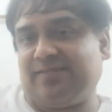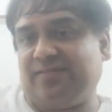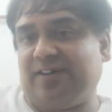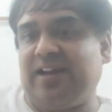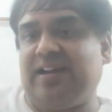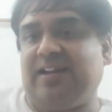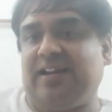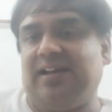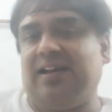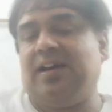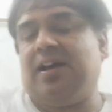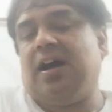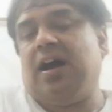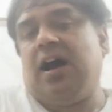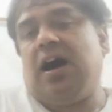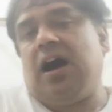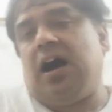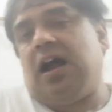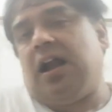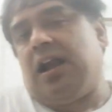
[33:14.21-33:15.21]
Fine.
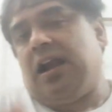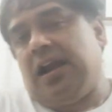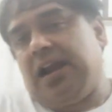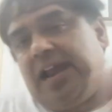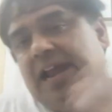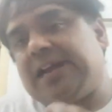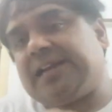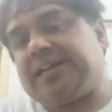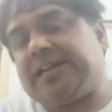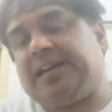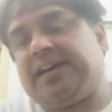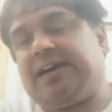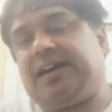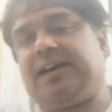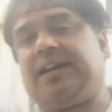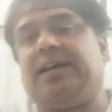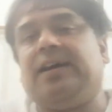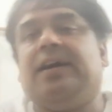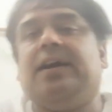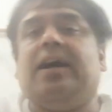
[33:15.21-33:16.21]

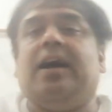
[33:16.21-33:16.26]
Later,